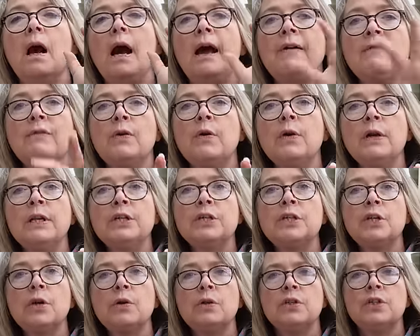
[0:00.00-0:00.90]
I've already
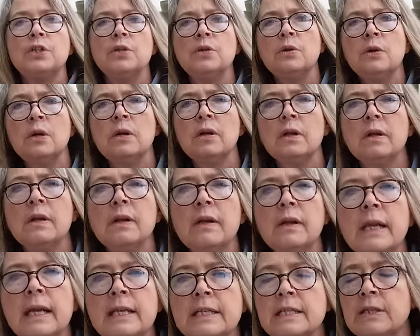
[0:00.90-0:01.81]
showed you.
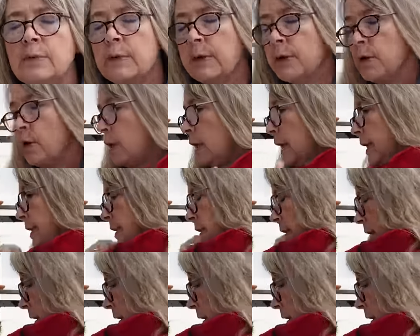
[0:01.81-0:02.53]
Yes, the record light's